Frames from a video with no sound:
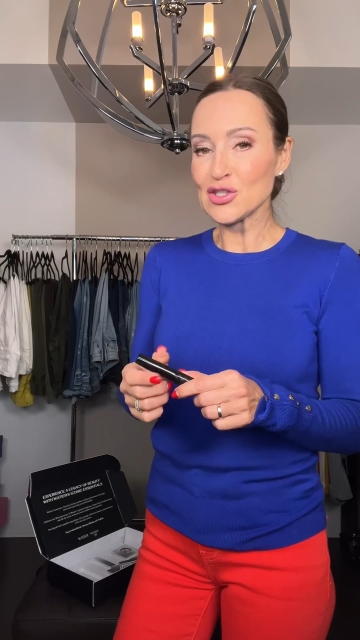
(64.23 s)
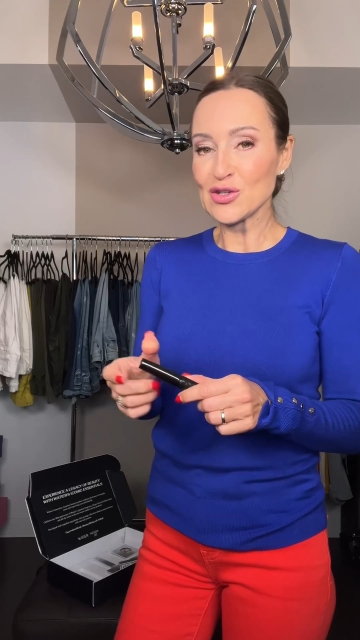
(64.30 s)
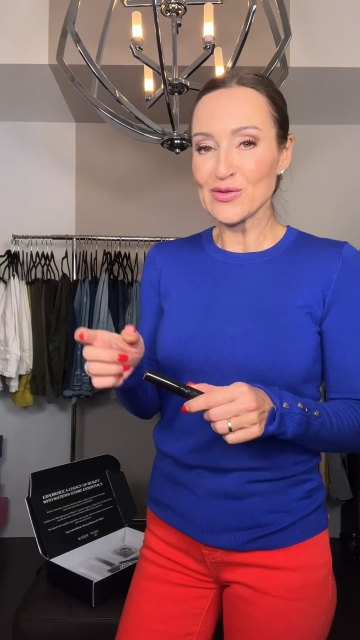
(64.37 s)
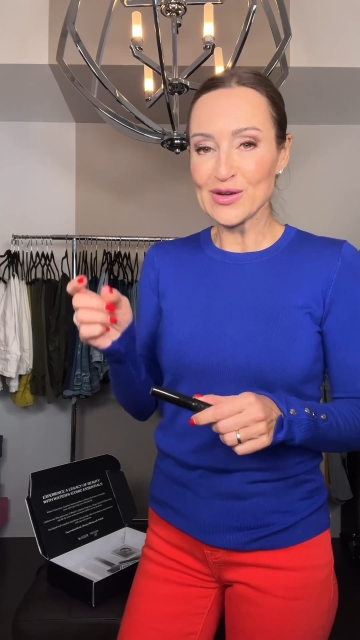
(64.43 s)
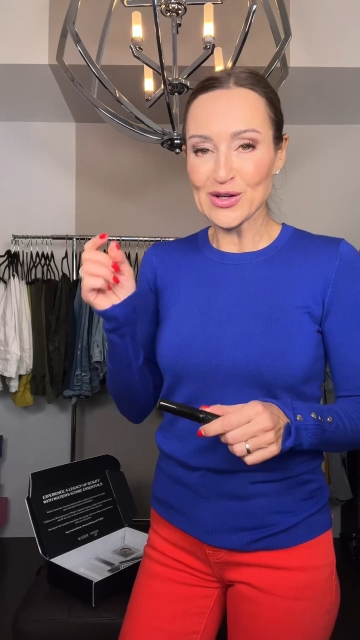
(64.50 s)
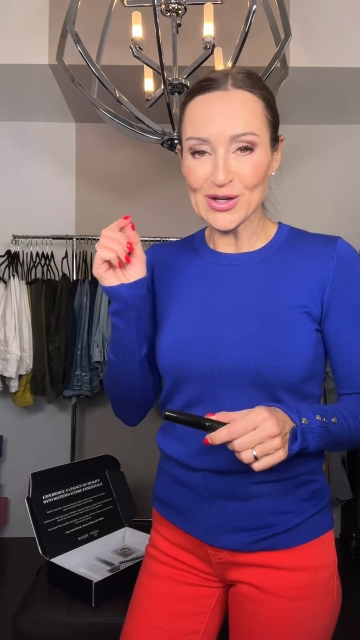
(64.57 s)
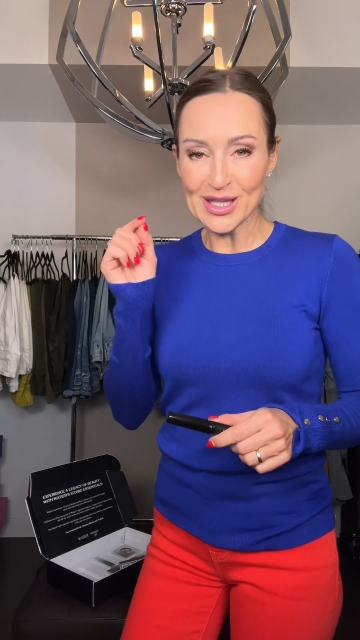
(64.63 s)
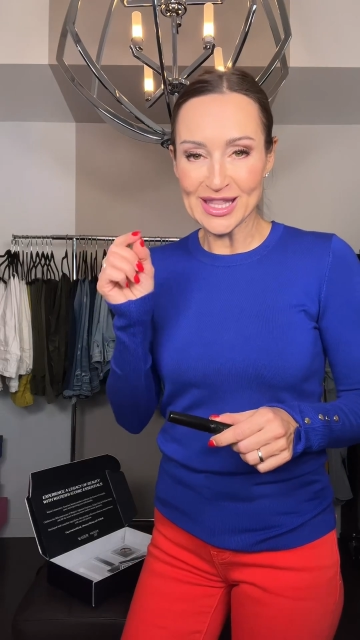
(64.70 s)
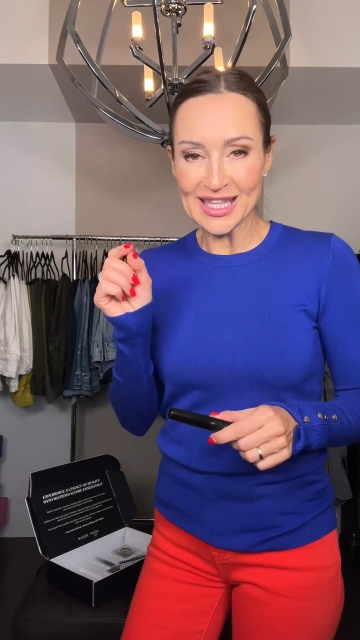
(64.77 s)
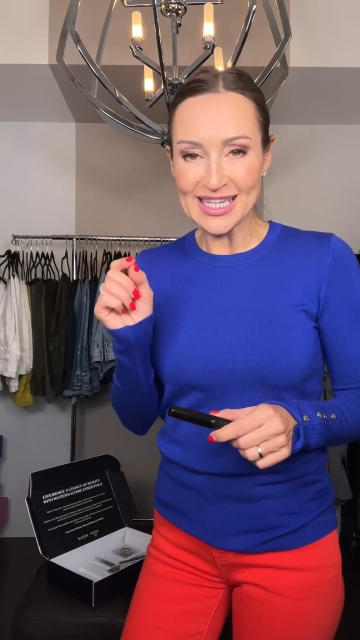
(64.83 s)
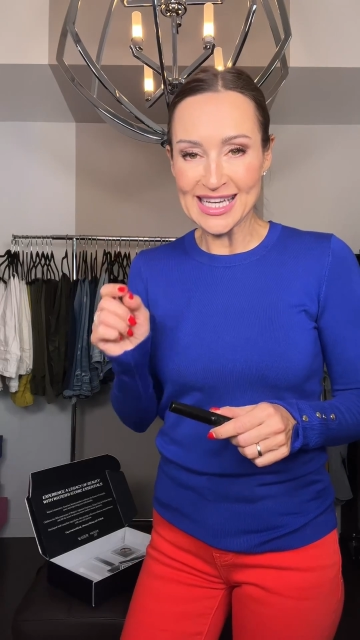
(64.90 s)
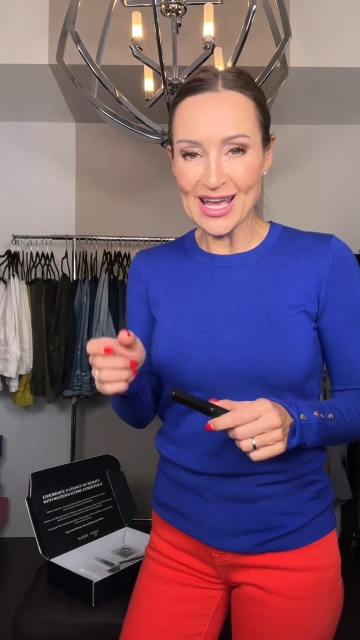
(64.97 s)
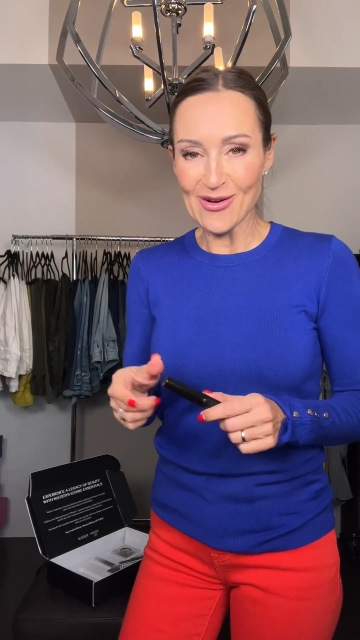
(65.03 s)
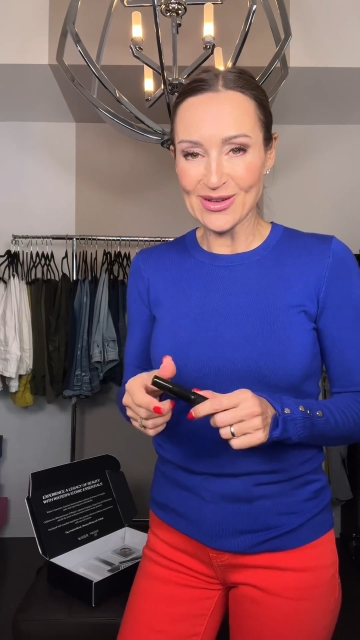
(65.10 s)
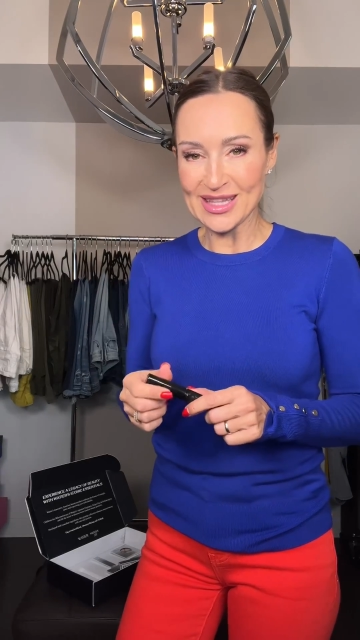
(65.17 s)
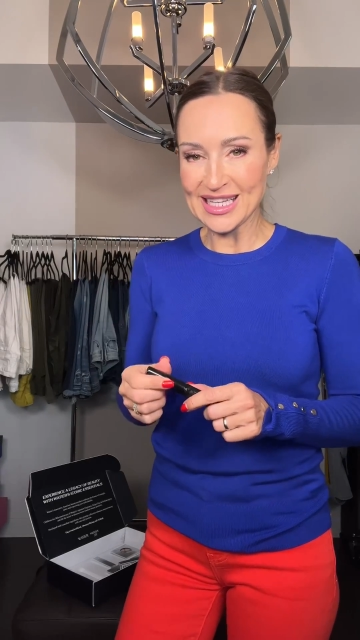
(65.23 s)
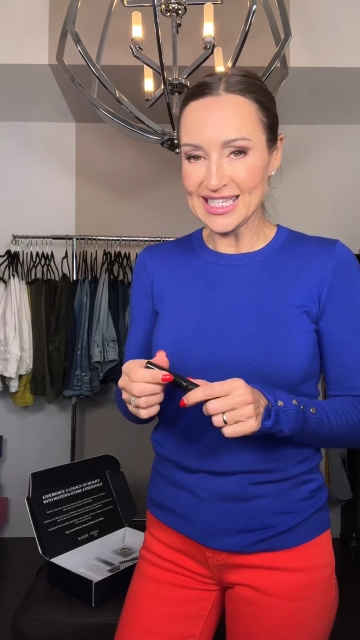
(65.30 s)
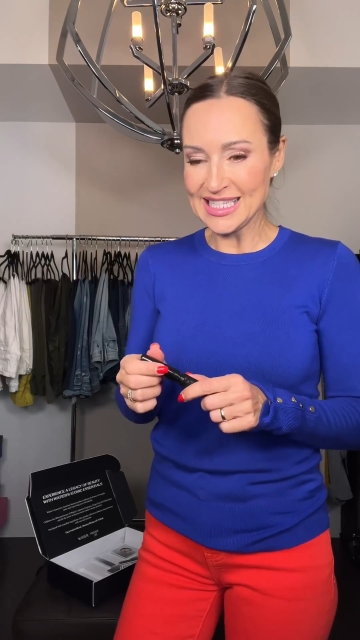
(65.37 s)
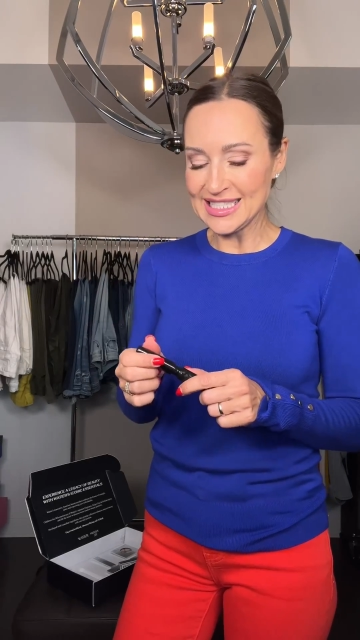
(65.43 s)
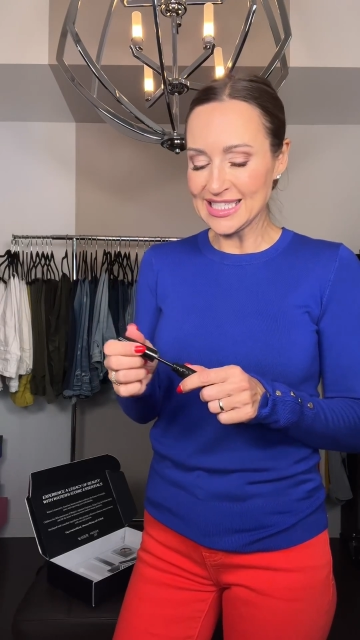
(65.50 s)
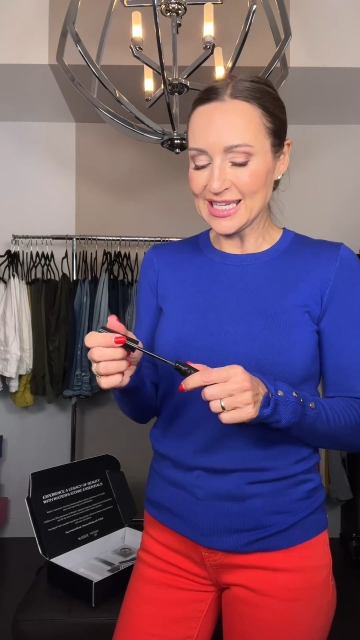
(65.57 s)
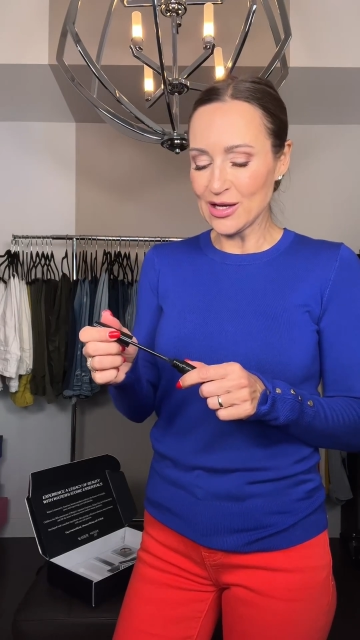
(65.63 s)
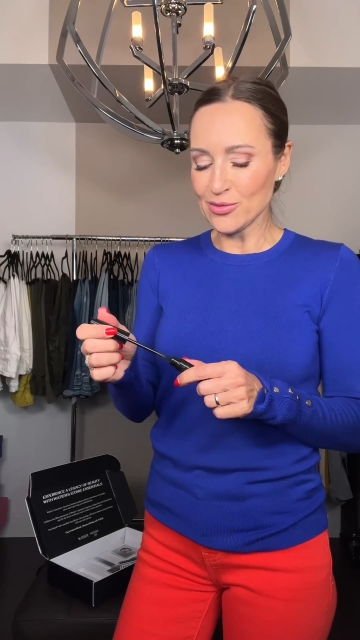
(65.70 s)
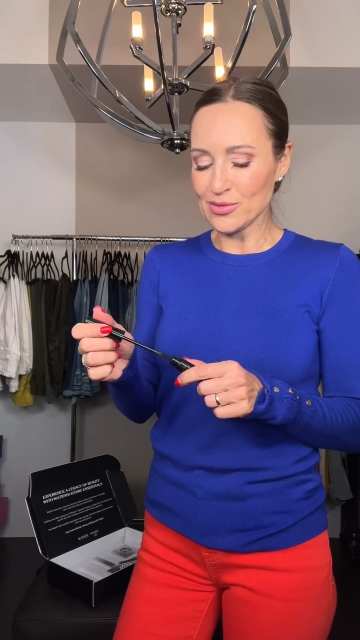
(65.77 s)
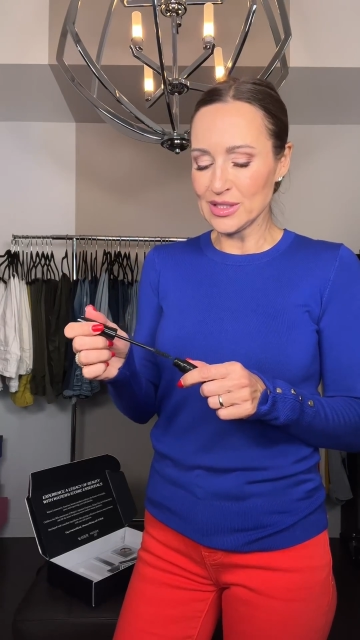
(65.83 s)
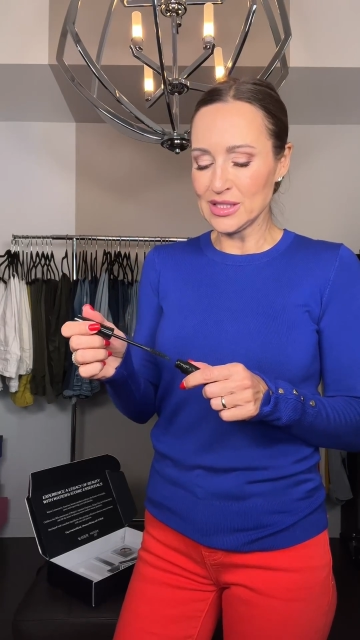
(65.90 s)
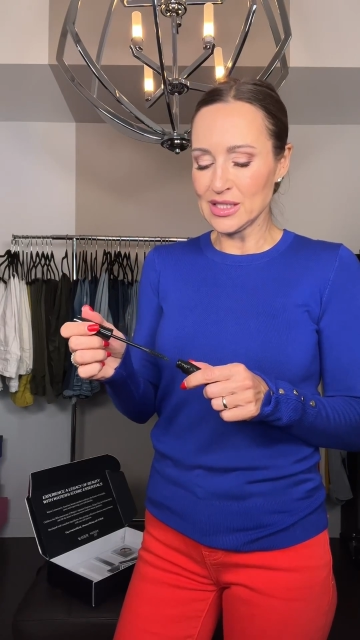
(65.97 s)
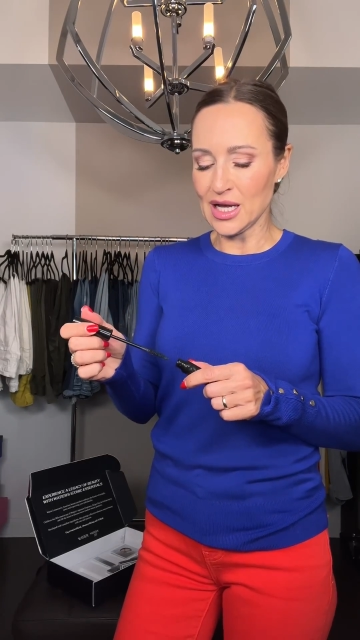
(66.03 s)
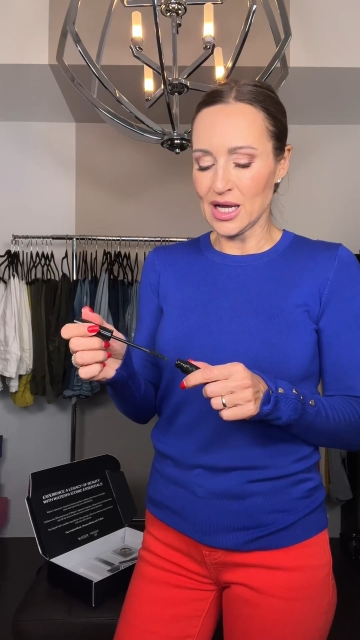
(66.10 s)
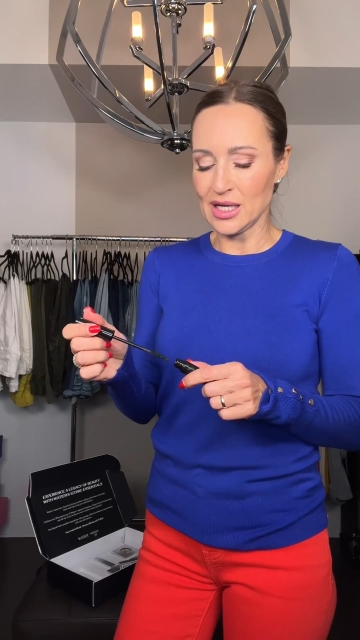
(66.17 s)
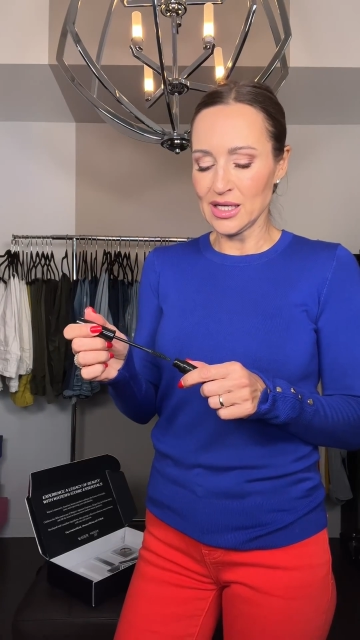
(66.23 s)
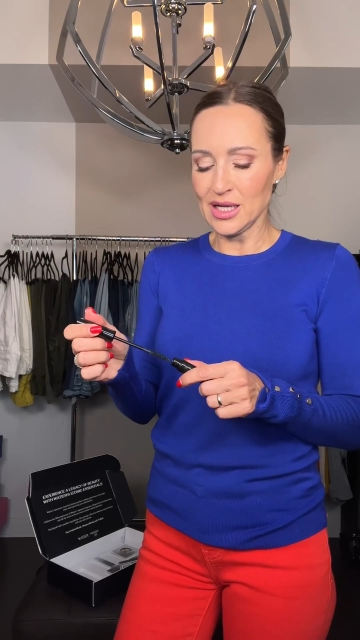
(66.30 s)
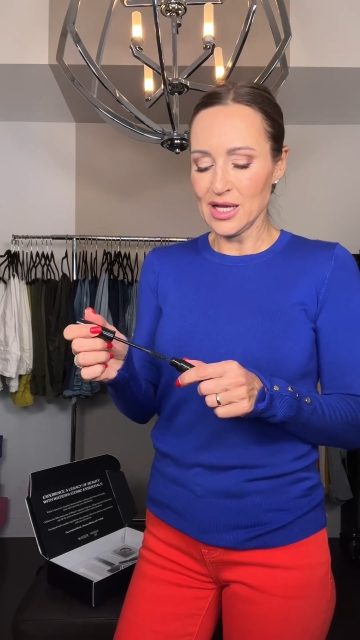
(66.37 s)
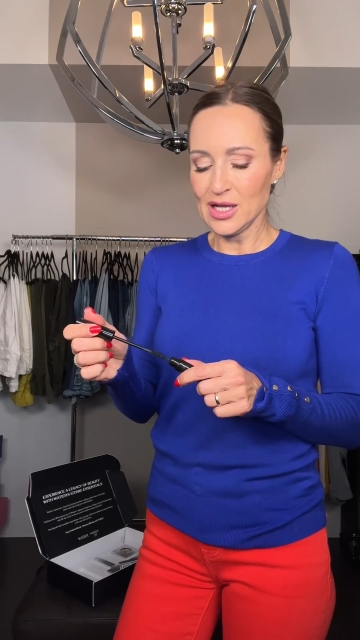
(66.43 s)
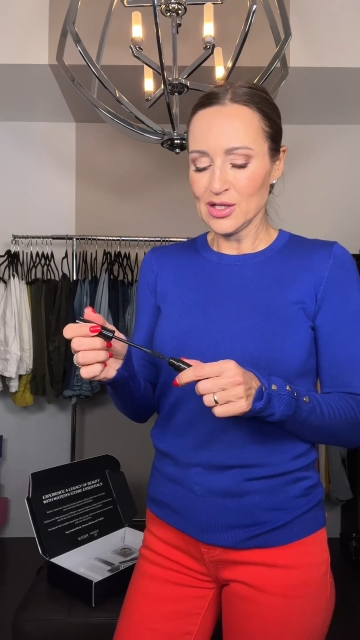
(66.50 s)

are very thin now and they need to get redone.